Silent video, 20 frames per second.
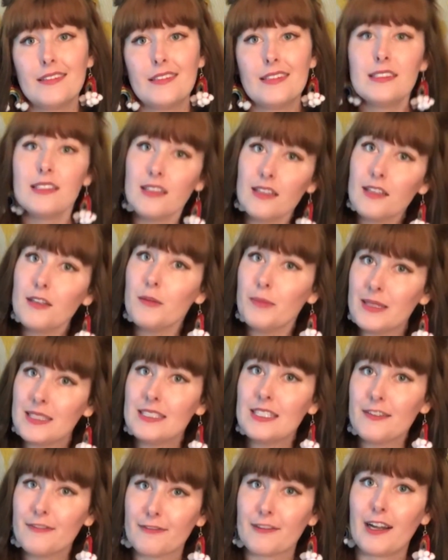it's a little bit
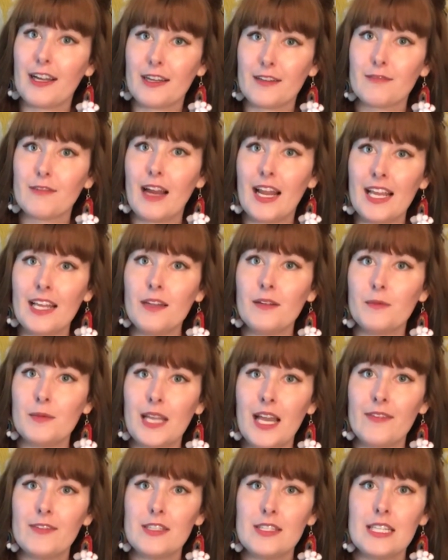different, right? We
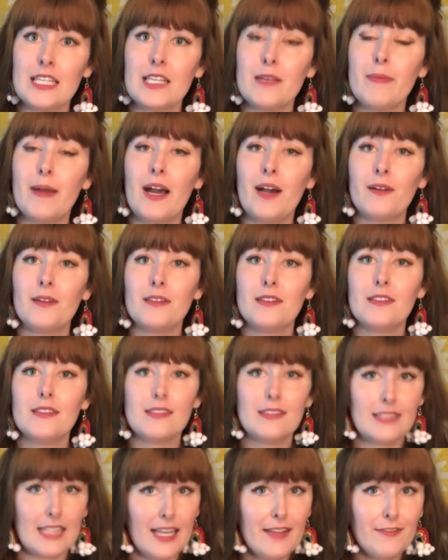have to think about
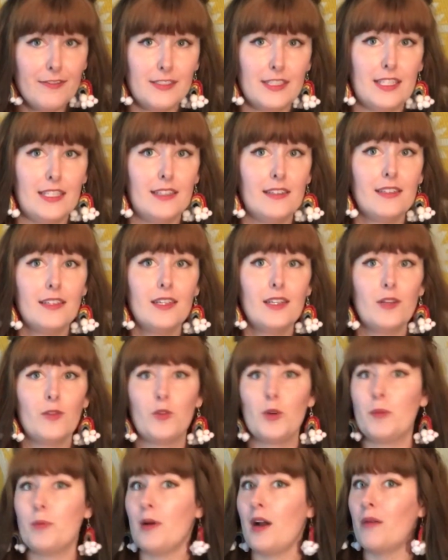safety.
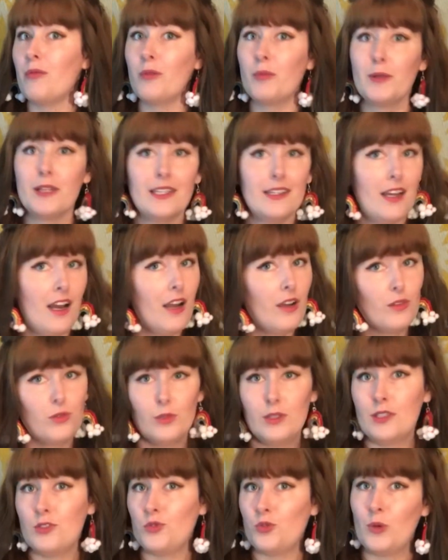We're probably not
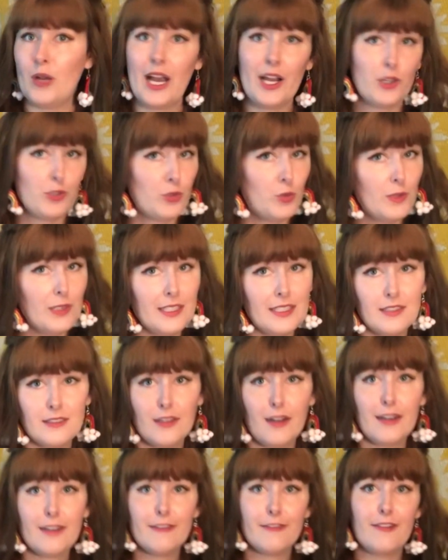going to actually
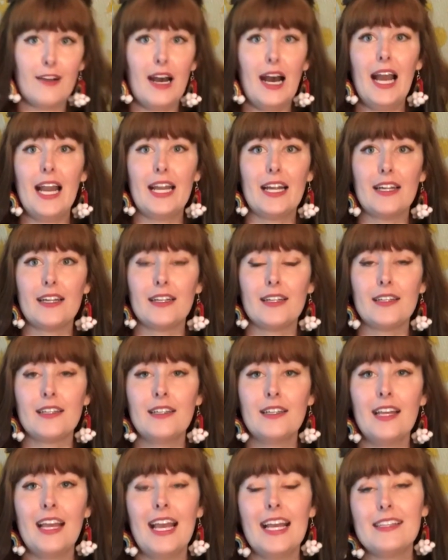start a fire.
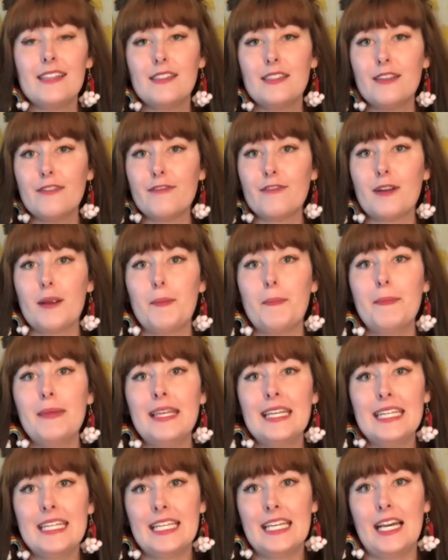It's a different
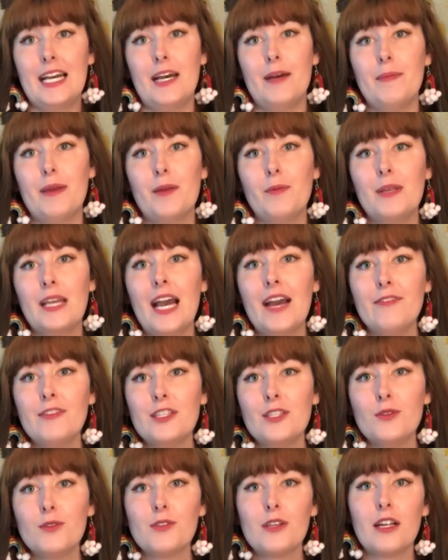medium, and we have to
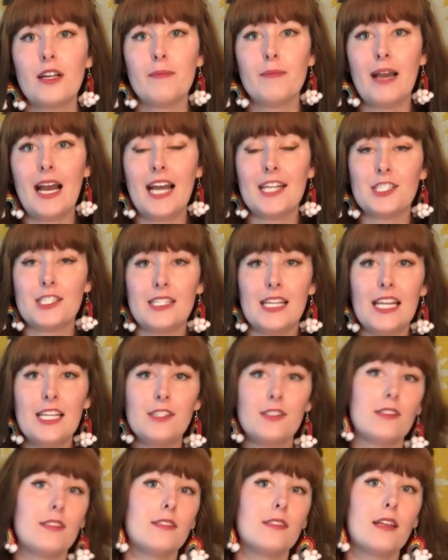use our
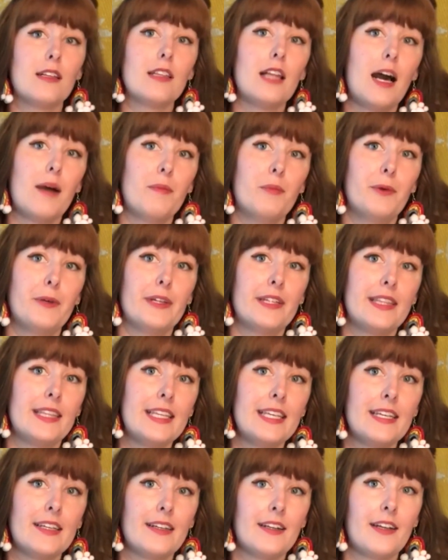imaginations a lot more in
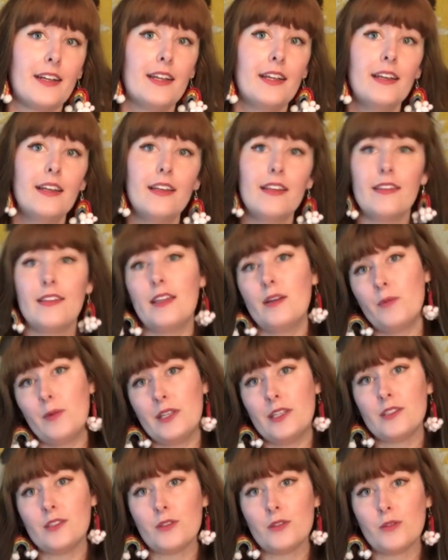theater than
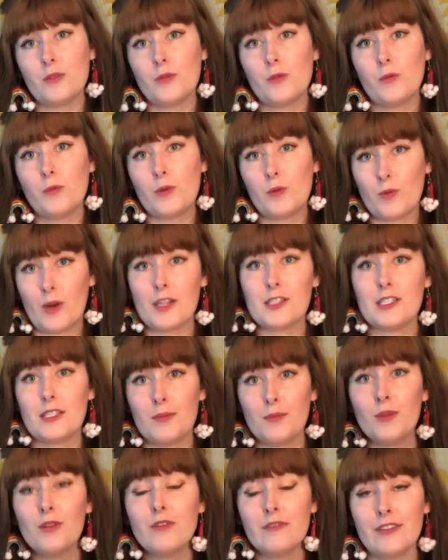we do when watching a
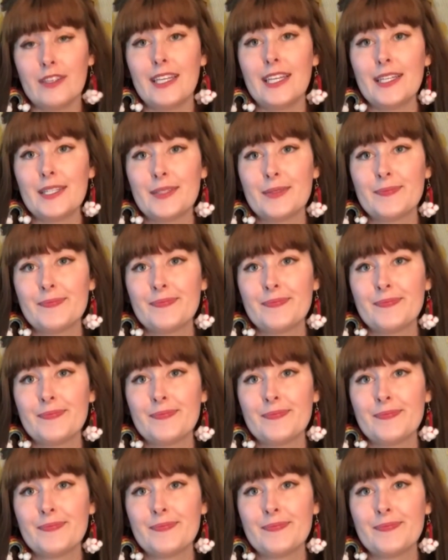movie.